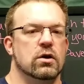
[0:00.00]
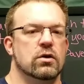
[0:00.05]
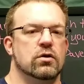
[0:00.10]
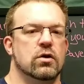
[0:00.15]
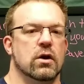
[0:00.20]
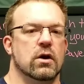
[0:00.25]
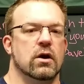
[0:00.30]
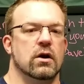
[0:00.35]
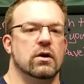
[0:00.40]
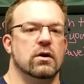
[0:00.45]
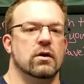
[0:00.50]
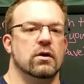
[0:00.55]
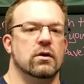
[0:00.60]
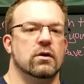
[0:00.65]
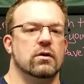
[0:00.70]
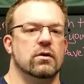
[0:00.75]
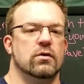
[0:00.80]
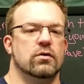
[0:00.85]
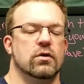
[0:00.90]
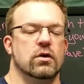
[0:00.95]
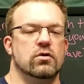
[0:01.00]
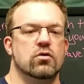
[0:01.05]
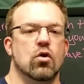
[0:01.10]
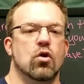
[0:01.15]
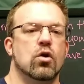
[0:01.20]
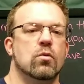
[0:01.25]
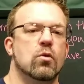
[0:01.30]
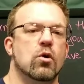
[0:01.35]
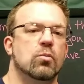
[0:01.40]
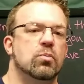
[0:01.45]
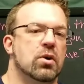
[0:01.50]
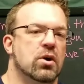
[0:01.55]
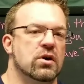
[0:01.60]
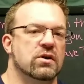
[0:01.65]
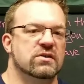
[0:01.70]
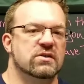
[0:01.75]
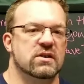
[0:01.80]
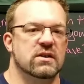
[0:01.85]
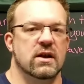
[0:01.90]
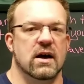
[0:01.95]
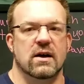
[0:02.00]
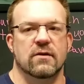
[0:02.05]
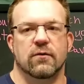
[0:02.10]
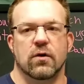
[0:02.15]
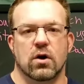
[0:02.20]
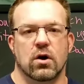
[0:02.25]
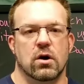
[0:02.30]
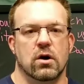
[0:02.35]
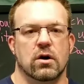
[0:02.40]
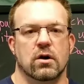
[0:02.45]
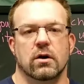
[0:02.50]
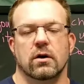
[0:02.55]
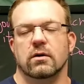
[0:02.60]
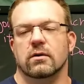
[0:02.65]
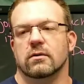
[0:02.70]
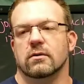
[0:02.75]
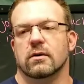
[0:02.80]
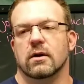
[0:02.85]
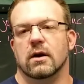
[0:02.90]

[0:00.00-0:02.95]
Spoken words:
The normal person I've heard,